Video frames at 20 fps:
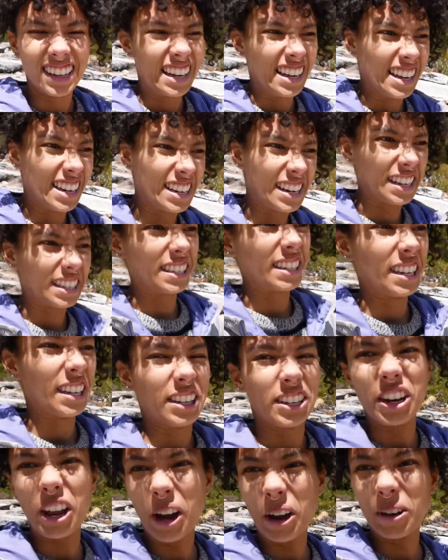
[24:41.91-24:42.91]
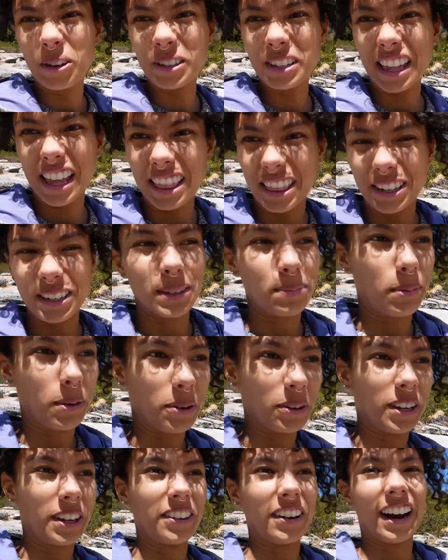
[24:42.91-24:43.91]
He just knows that there's
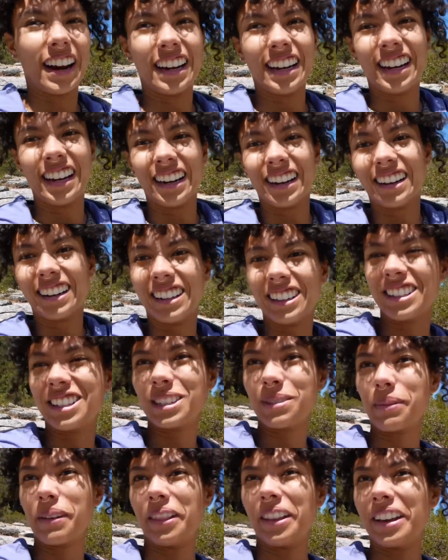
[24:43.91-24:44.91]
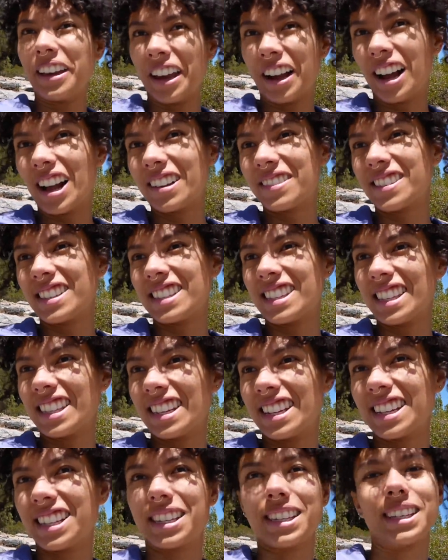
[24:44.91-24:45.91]
beauty right here. He'll just be looking off into the
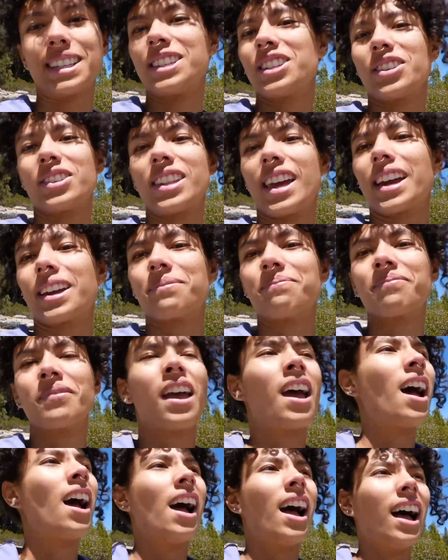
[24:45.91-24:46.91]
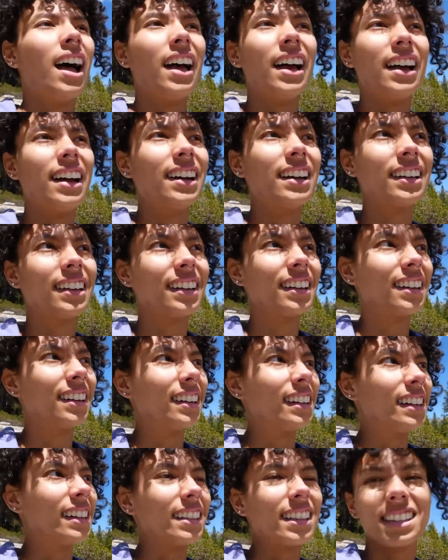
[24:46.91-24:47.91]
distance, just like,
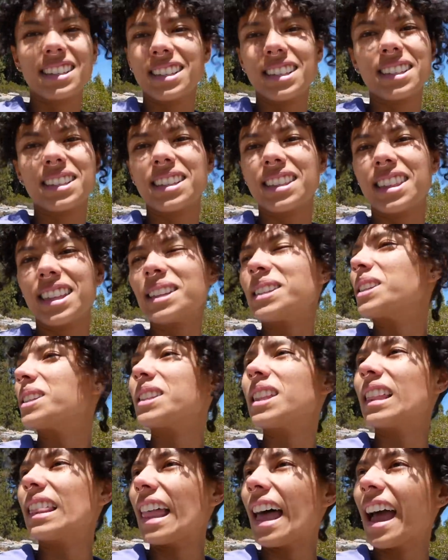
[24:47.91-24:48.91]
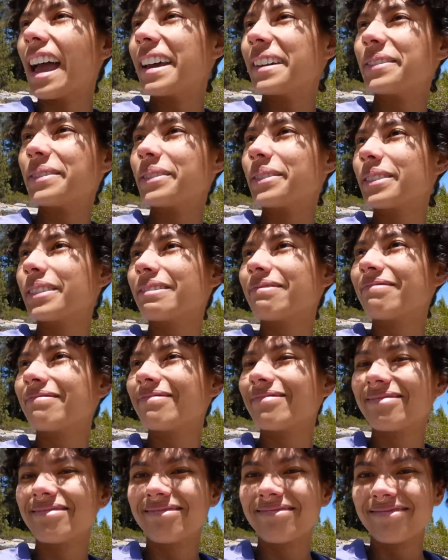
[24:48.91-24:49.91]
this is the life.
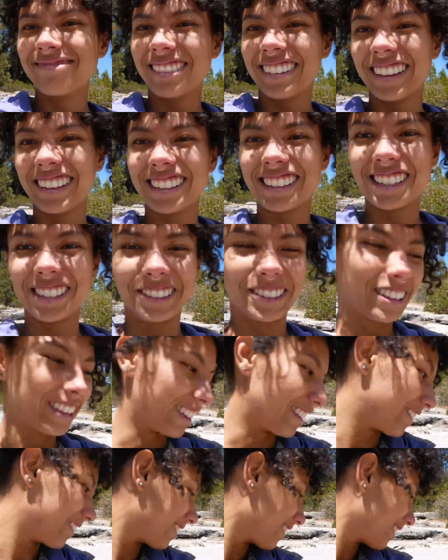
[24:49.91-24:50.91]
It's so cute.